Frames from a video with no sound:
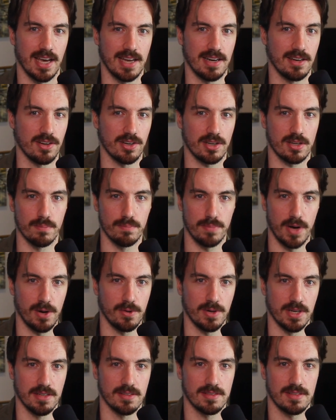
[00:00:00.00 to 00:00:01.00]
and in your
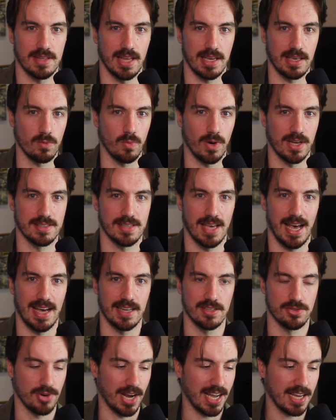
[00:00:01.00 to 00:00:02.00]
component that you want to
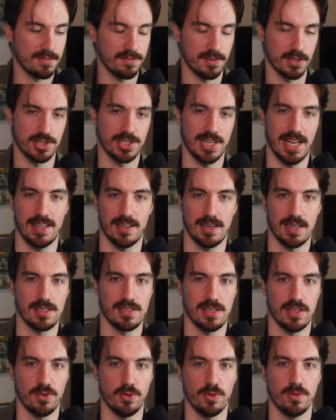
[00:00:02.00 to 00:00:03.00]
add drag
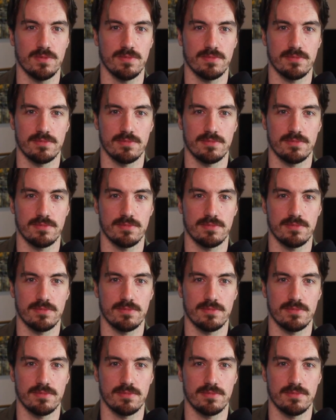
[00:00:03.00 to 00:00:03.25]
functionality to,